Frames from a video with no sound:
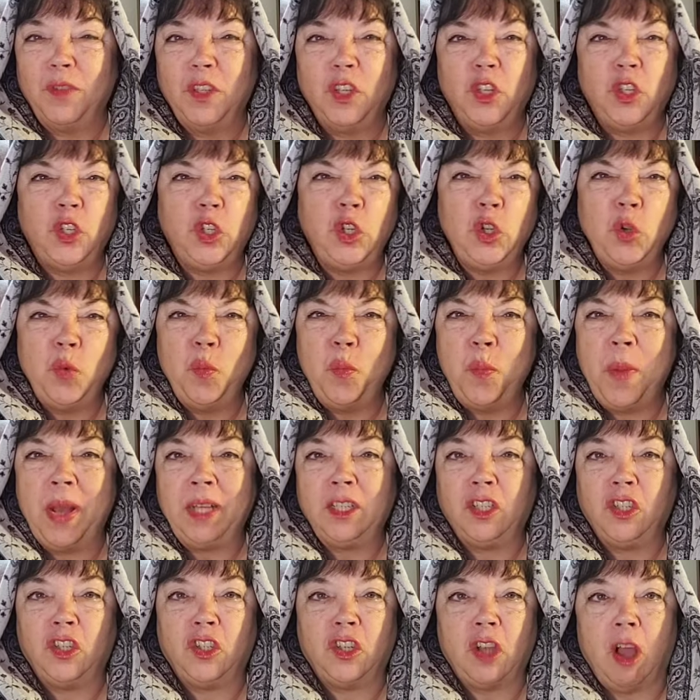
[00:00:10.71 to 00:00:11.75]
Too
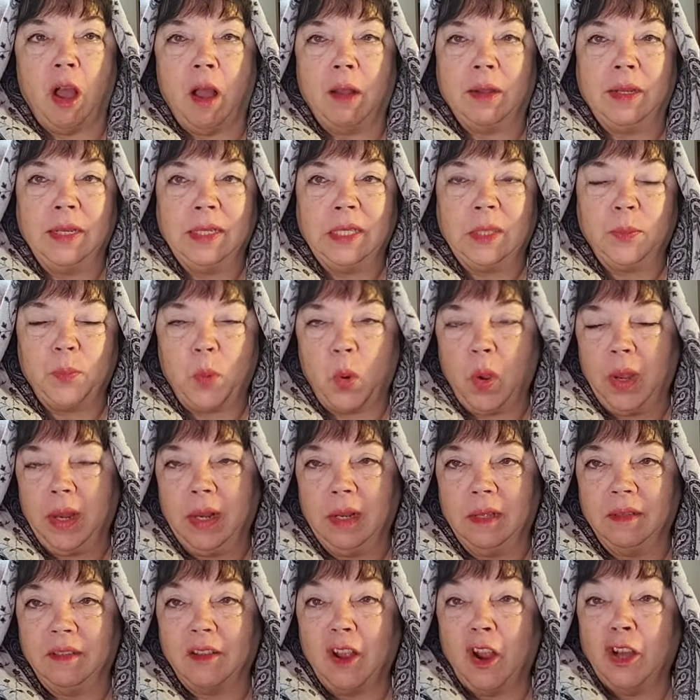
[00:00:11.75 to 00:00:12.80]
much talk is
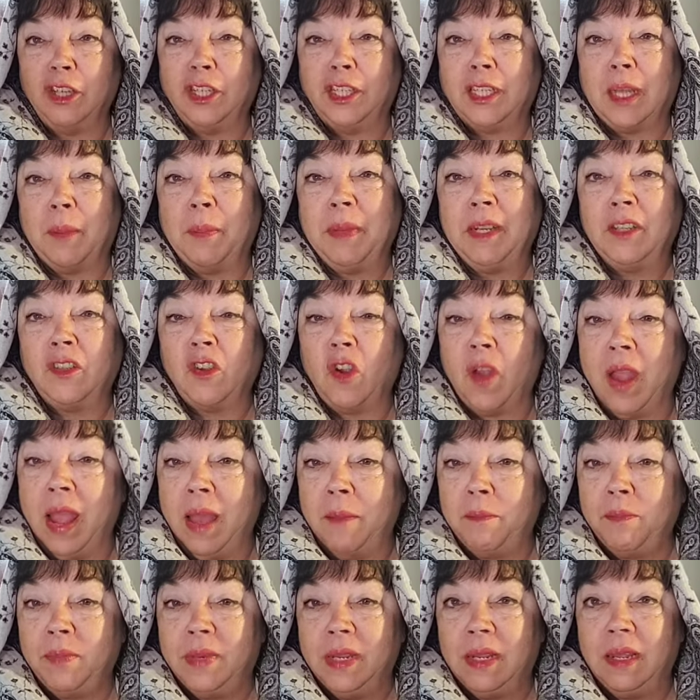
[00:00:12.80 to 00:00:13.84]
pointless. Our stomachs are
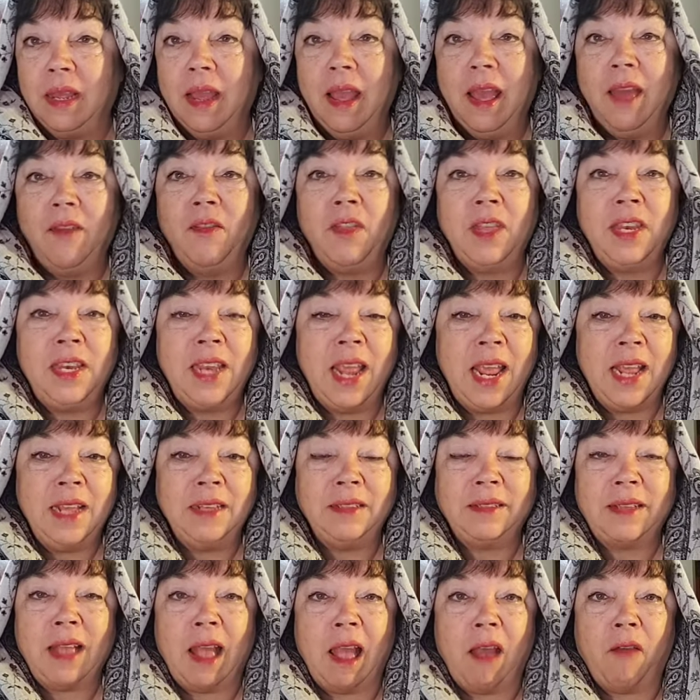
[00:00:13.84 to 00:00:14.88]
empty, the
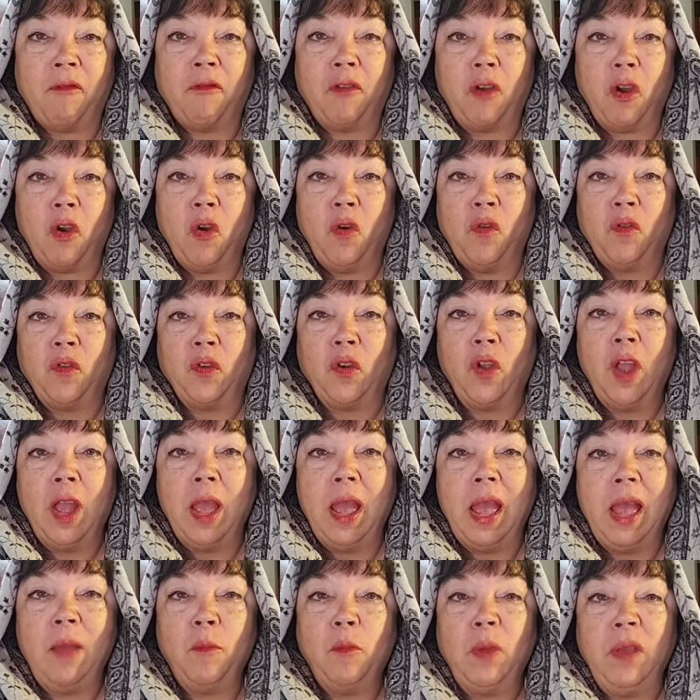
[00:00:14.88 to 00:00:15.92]
day's half over,
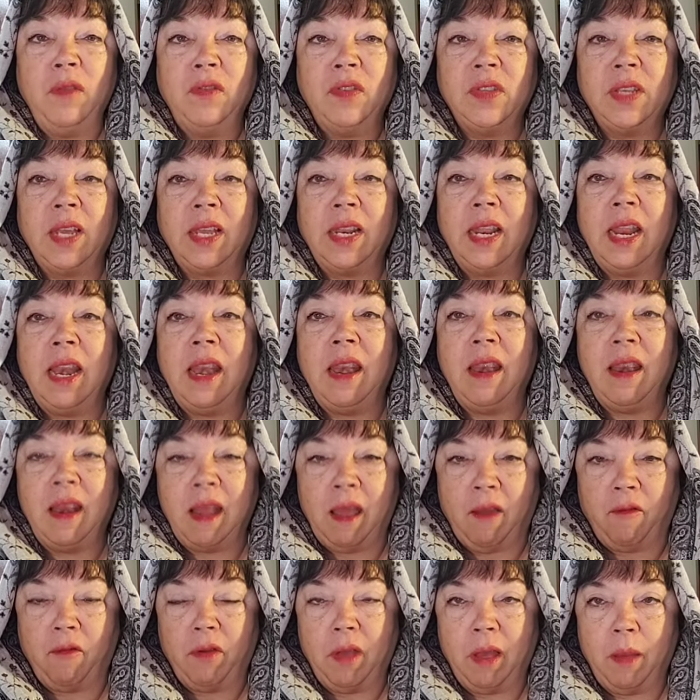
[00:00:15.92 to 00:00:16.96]
and we've said
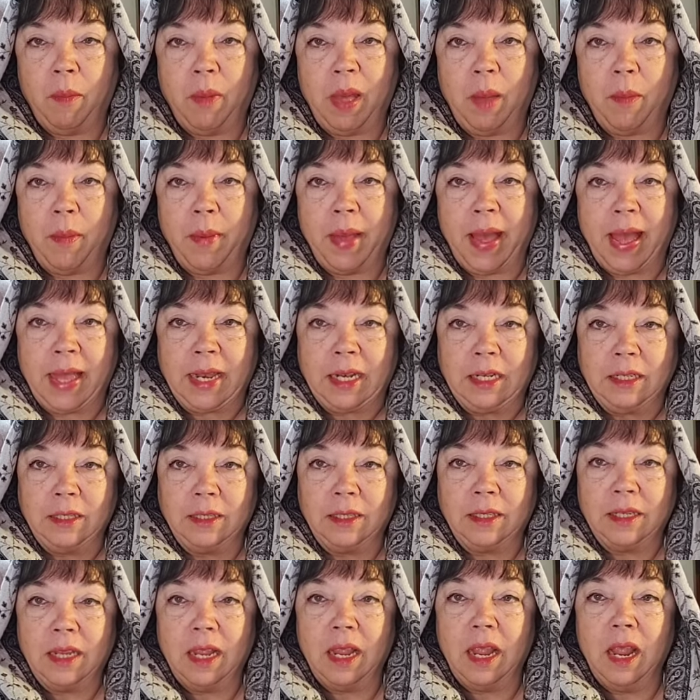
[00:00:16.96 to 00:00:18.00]
enough about
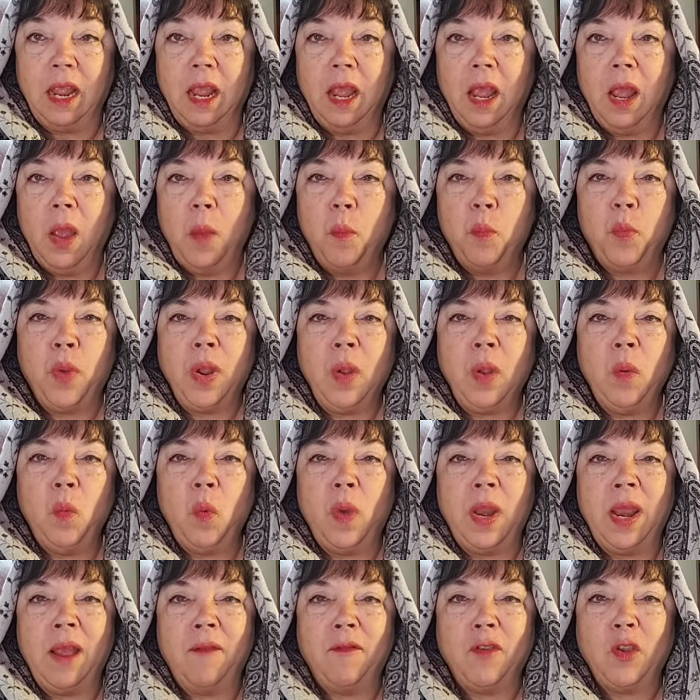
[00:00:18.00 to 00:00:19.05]
battles. Bring
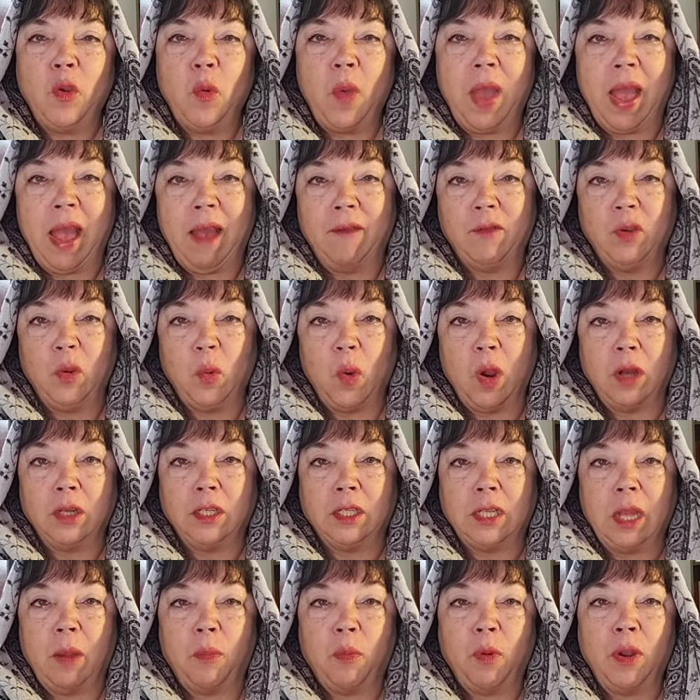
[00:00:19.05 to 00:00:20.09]
whatever you have to our
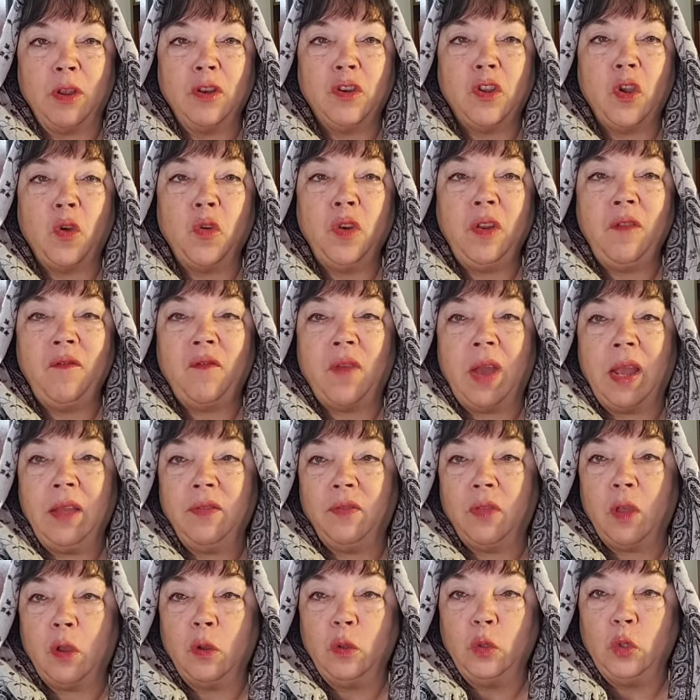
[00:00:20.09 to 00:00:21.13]
supper, and don't invite
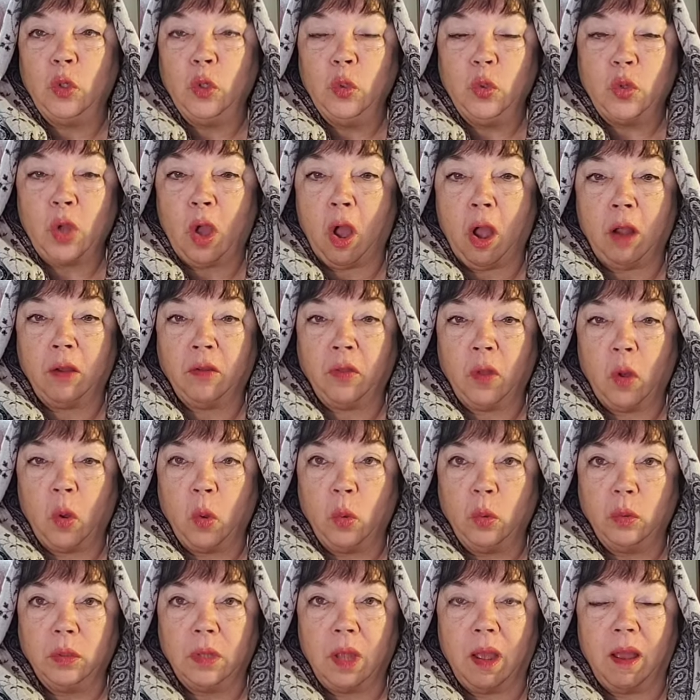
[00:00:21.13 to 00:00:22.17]
those who talk the
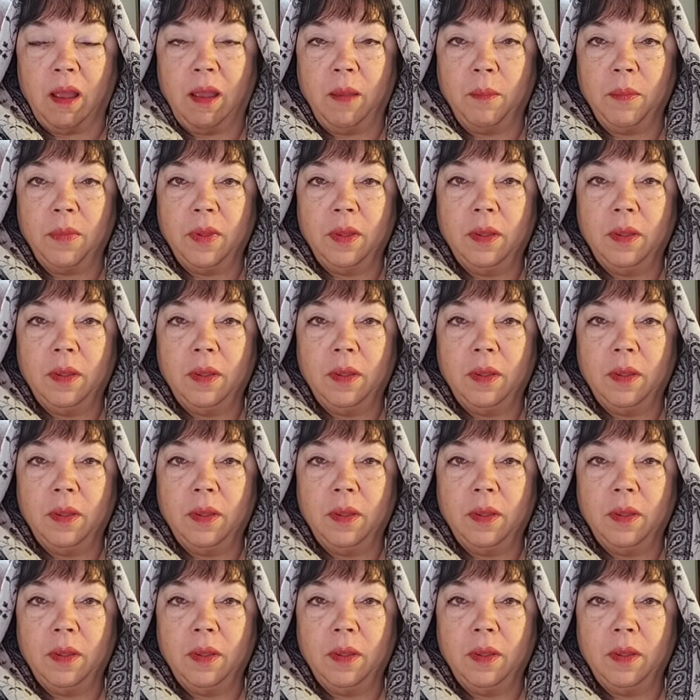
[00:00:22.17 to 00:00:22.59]
whole time.